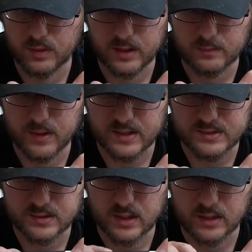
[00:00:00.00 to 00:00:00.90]
Blade
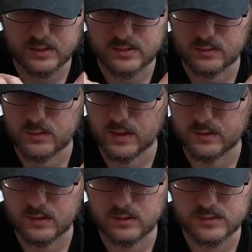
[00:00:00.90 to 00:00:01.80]
Master. All right, let's throw you out
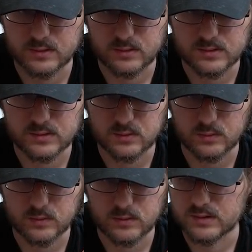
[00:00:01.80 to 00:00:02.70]
there. Let's go to the
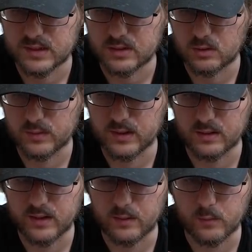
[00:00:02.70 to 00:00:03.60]
store. Looks like no one
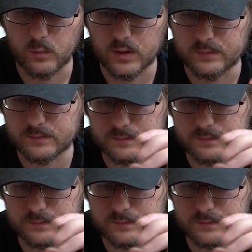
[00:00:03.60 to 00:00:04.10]
there that I would want.